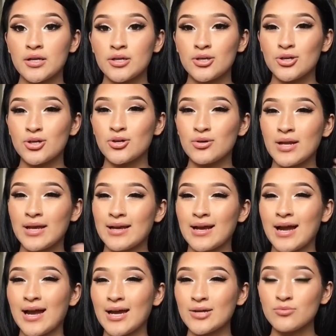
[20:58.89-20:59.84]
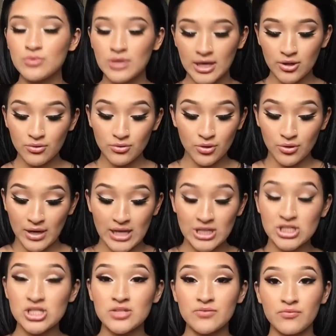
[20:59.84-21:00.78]
you know, like I I don't know, I
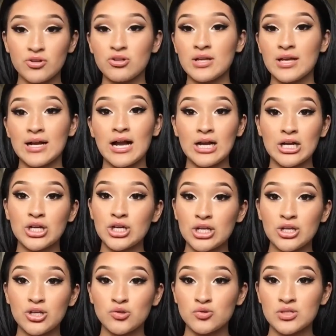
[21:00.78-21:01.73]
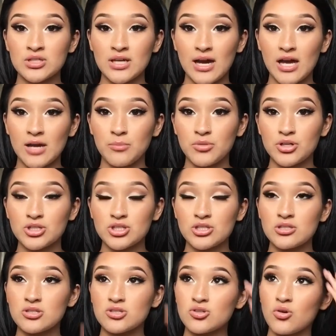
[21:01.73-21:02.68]
just feel like I couldn't use the eye
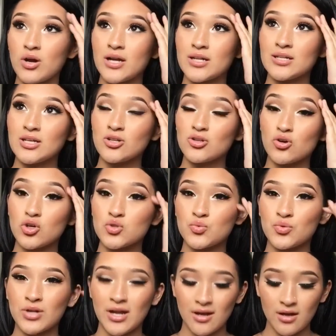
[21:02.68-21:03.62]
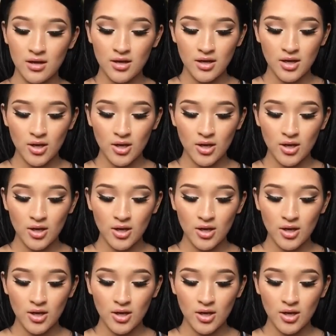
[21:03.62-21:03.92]
brushes, so I think those were not